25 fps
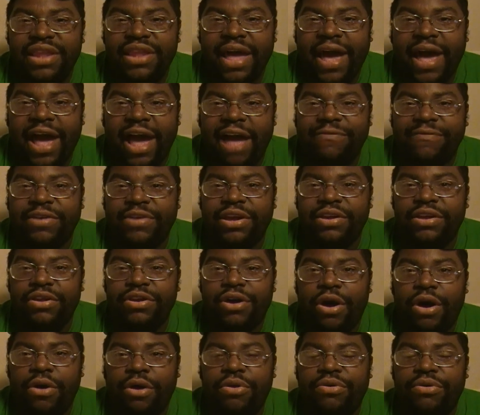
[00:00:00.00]
having
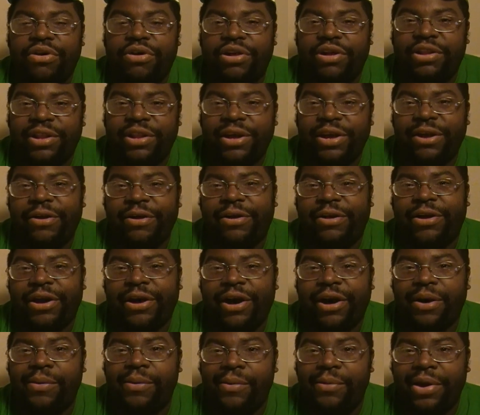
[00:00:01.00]
no
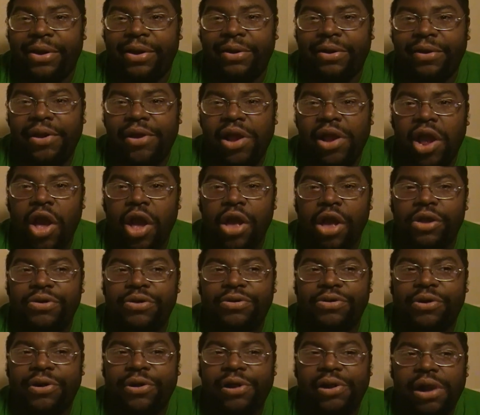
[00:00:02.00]
clear-cut winner
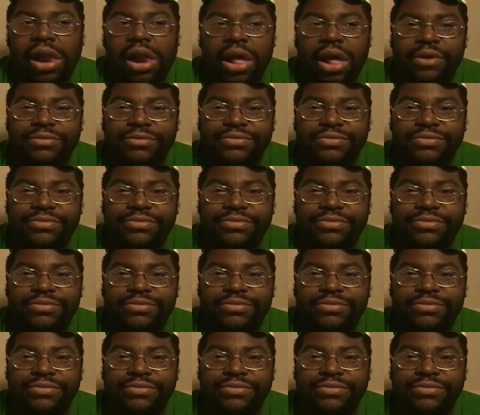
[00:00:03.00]
or